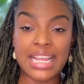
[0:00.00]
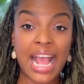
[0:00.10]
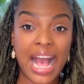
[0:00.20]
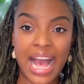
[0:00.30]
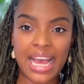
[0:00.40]

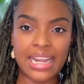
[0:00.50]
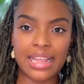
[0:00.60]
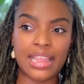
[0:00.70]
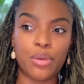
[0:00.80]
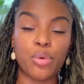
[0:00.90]
had,
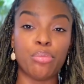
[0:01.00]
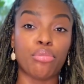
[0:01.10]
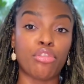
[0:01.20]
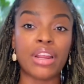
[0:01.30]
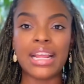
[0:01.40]
they would
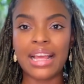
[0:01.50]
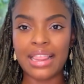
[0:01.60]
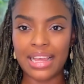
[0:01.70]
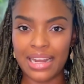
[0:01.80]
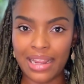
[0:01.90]
bring
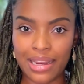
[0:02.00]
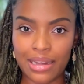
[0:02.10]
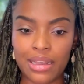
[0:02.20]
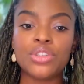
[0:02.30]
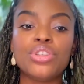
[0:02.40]
that
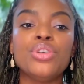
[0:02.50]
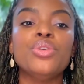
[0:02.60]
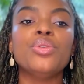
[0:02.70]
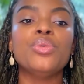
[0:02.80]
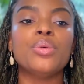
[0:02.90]
in
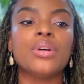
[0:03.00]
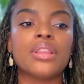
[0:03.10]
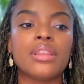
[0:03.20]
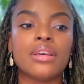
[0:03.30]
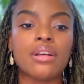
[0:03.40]
to
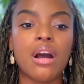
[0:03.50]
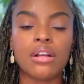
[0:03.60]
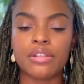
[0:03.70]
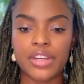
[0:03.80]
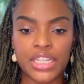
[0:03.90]
the
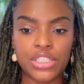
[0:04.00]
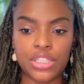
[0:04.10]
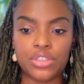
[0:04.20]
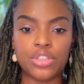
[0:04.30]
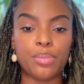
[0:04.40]

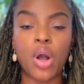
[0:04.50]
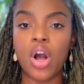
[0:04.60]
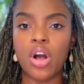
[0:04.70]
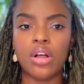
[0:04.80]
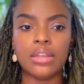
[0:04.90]
congregation, to
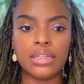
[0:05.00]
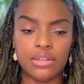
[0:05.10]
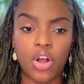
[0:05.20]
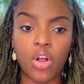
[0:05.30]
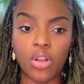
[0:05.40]
Paul and
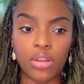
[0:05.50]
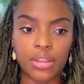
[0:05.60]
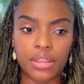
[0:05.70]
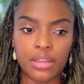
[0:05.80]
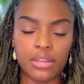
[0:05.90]
all
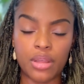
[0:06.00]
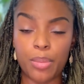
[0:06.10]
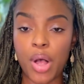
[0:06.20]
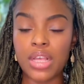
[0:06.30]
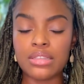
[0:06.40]
the
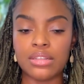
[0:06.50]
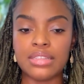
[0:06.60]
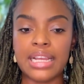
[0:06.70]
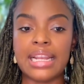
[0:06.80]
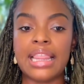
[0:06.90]
apostles,
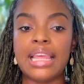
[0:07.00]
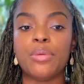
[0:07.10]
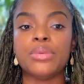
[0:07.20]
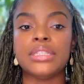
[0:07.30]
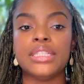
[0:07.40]
and they
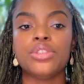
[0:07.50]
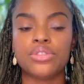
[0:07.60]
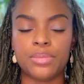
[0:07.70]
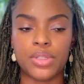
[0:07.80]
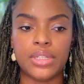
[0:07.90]
would
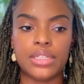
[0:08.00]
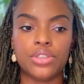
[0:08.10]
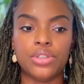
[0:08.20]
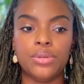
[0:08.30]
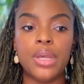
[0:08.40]
distribute it
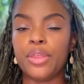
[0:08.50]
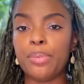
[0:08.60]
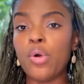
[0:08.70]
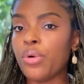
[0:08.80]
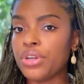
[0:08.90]
to the
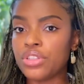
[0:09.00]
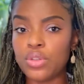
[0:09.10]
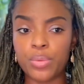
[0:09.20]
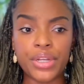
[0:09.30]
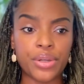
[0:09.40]
poor, the
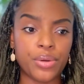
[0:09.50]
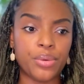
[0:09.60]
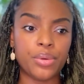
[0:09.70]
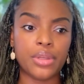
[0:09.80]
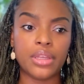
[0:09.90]

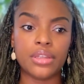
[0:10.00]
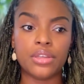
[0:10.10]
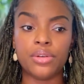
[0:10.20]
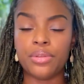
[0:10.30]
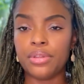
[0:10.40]
widow, eh, you
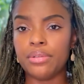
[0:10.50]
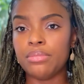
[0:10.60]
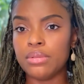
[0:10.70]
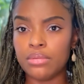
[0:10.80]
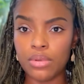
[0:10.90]
know, the
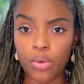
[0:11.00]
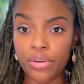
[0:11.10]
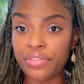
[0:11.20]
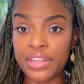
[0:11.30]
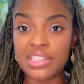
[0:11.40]

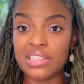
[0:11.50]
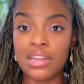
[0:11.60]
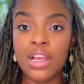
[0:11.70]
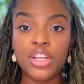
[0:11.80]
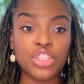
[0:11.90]
orphans, and
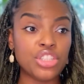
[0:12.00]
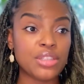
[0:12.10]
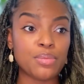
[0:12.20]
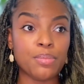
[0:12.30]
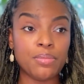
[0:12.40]

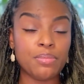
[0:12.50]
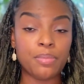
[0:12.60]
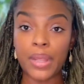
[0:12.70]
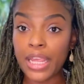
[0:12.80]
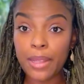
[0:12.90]
just
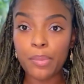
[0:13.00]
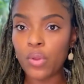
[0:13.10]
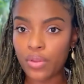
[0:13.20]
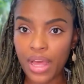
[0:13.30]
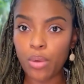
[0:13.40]

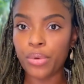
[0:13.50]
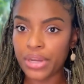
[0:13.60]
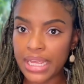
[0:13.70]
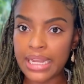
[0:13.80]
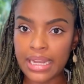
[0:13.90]
people that were
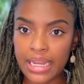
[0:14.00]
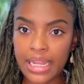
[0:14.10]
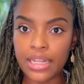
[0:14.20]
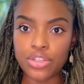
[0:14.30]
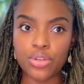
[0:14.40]
in
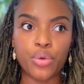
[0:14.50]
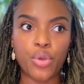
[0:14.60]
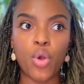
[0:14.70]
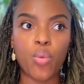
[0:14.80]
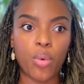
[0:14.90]
need. So
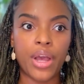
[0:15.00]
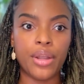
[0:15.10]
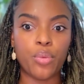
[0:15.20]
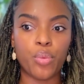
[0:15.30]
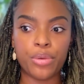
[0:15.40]
no
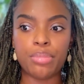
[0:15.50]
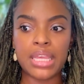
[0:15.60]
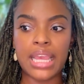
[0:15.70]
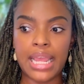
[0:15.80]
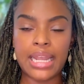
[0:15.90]
one would be
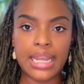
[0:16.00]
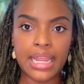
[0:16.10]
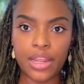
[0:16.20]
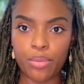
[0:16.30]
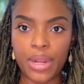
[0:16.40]
in
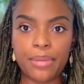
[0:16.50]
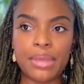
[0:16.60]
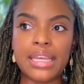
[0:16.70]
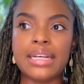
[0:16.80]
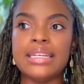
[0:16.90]
need, right?
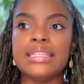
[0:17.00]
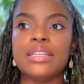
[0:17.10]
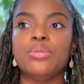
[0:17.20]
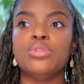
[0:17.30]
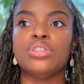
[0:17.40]
Because
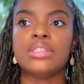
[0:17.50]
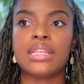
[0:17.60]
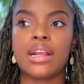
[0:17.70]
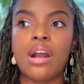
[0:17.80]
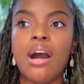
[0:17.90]
it was just
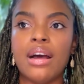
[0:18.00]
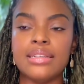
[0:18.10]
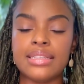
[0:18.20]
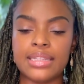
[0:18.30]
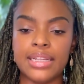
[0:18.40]
that
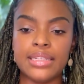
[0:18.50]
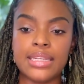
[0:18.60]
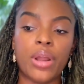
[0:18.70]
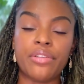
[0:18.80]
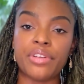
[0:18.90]
constant,
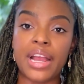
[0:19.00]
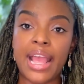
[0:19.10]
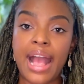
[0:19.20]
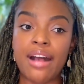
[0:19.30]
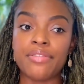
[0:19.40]
whatever I
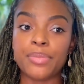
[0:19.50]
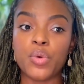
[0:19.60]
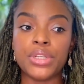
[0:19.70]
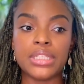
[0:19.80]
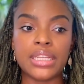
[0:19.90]
have, I'm
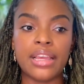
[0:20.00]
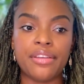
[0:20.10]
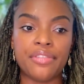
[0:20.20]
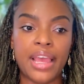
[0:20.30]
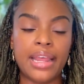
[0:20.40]
going to
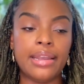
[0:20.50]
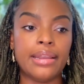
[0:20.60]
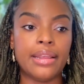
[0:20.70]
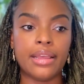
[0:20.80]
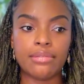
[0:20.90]
give,
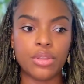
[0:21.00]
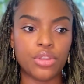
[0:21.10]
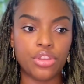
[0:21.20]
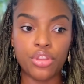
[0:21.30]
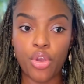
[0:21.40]
and
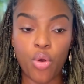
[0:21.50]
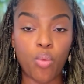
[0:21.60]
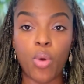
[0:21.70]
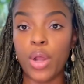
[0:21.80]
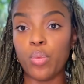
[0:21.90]
no
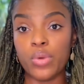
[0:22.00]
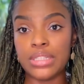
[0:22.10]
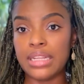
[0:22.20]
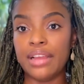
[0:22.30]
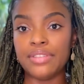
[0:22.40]
one was
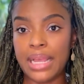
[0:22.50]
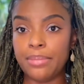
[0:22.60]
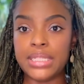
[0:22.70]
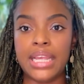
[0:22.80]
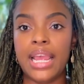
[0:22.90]
left
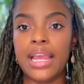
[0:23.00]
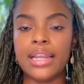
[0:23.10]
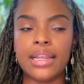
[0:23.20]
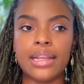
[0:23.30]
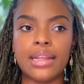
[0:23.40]
empty
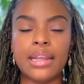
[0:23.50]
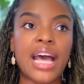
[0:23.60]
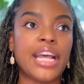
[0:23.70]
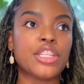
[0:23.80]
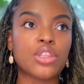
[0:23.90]
handed. And
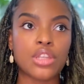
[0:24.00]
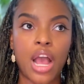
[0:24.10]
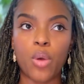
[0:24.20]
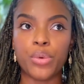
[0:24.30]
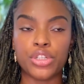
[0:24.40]
that's
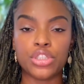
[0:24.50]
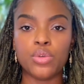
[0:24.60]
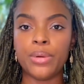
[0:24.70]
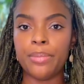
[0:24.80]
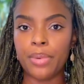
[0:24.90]
how we're
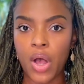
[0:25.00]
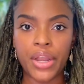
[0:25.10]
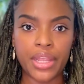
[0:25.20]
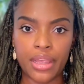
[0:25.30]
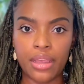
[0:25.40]
to
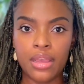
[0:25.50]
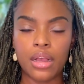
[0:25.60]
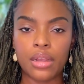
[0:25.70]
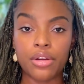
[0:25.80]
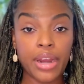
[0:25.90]
embody
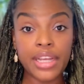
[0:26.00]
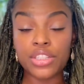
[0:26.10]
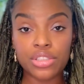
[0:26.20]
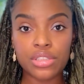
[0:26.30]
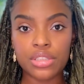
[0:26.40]

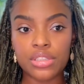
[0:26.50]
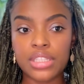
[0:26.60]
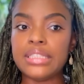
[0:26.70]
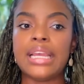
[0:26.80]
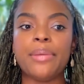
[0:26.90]
Christ
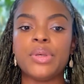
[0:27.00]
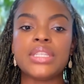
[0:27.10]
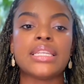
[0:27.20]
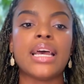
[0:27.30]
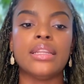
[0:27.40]
today. But
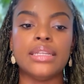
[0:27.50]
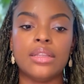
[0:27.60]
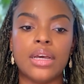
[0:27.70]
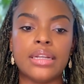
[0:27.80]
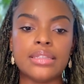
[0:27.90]
sadly, a
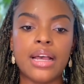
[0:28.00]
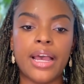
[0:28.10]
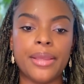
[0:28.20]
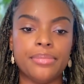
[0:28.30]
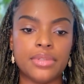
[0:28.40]
lot of
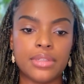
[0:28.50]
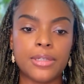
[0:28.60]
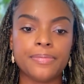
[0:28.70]
times,